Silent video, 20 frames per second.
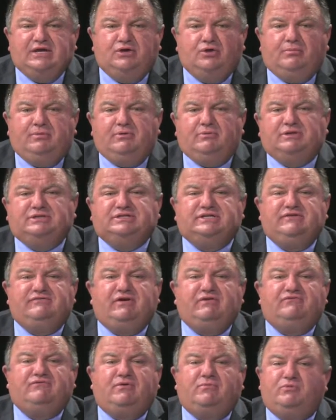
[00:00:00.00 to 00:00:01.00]
you'll be
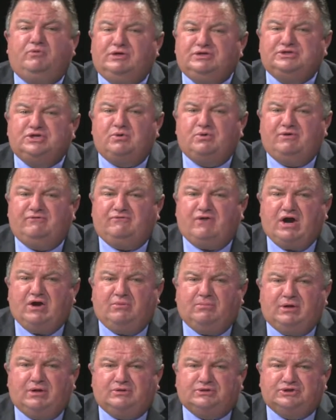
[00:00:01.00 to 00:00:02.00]
receiving from Rizzo
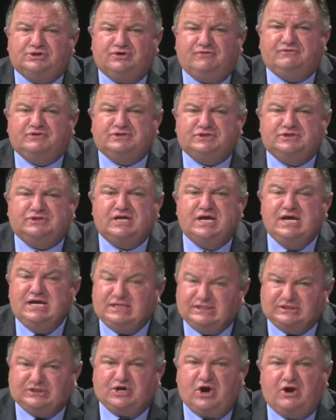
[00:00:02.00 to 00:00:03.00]
Environmental Services
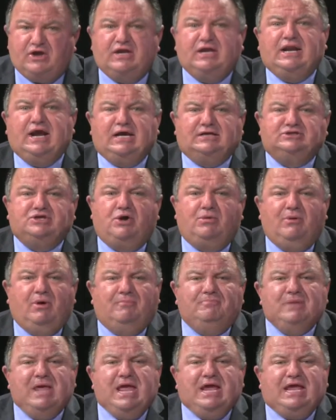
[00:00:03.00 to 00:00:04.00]
starting in
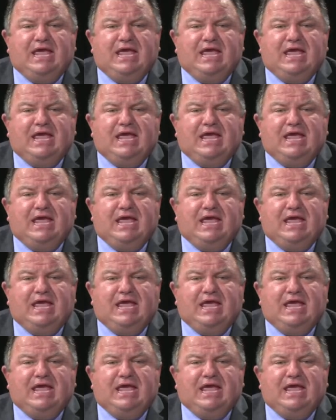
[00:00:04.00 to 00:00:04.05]
October.